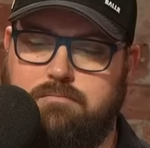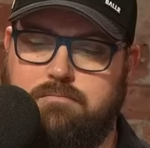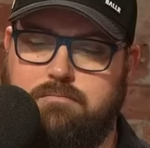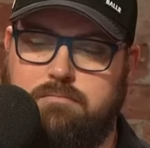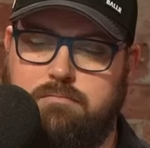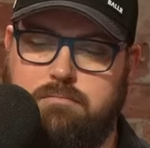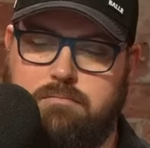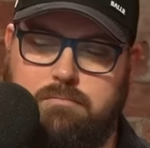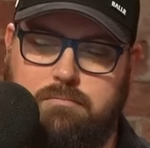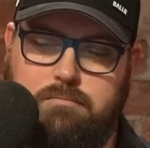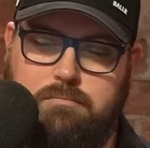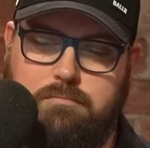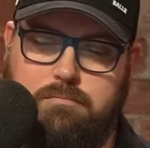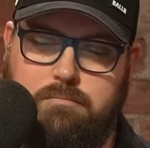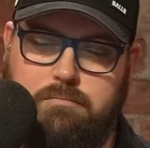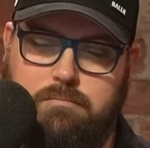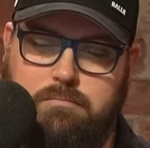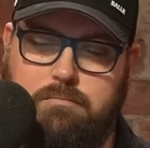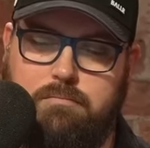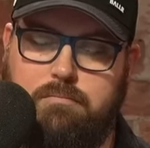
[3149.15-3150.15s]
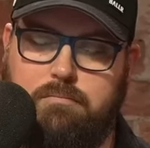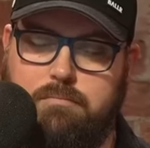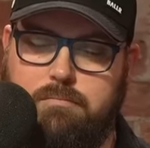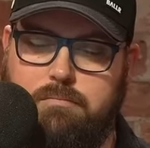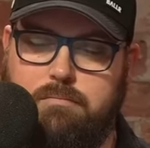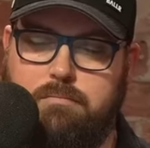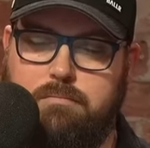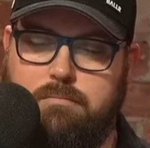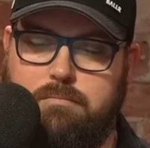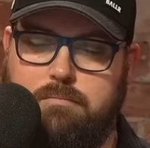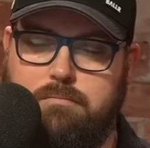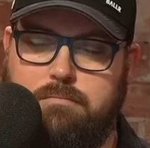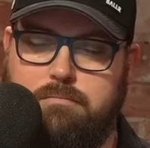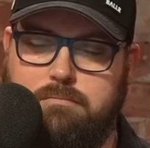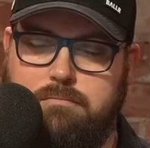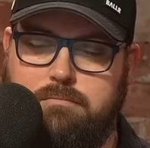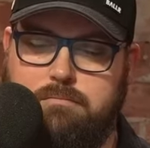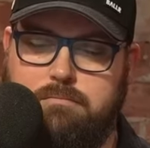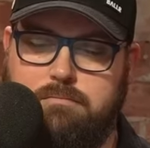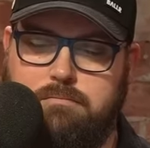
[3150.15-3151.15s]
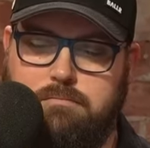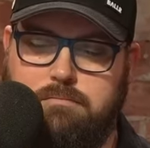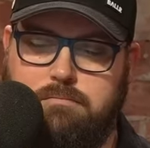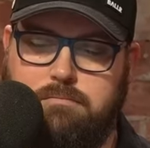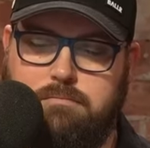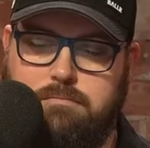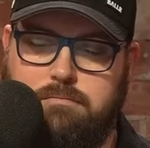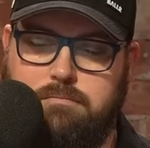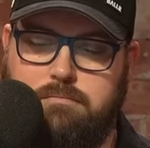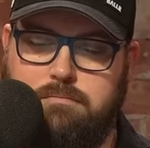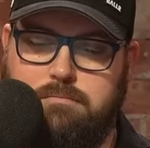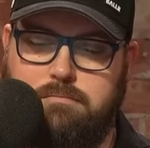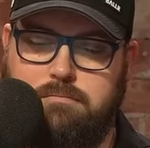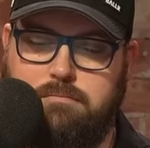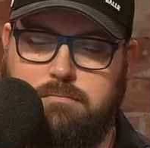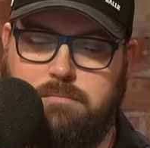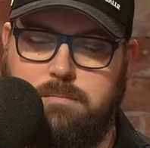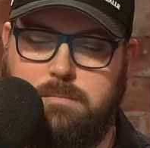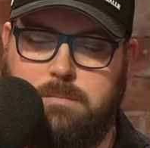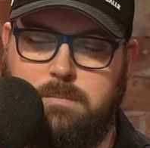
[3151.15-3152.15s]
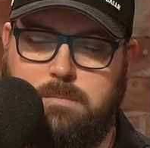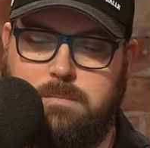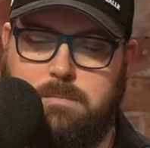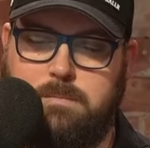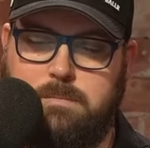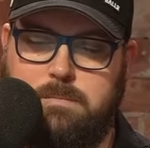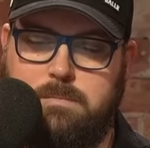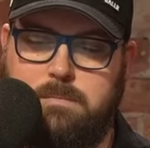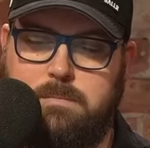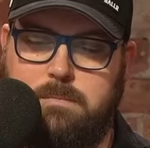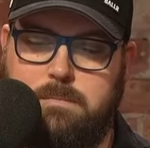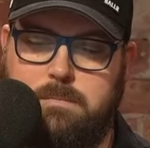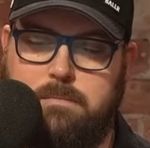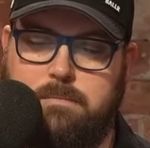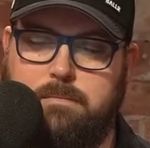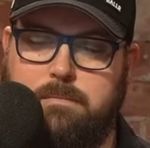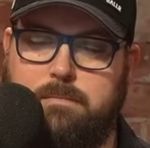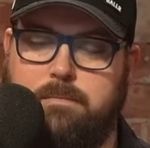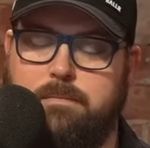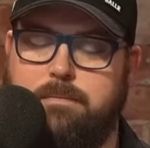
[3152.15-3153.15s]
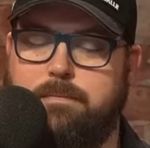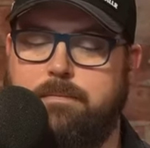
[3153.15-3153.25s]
No words are spoken by the person on screen.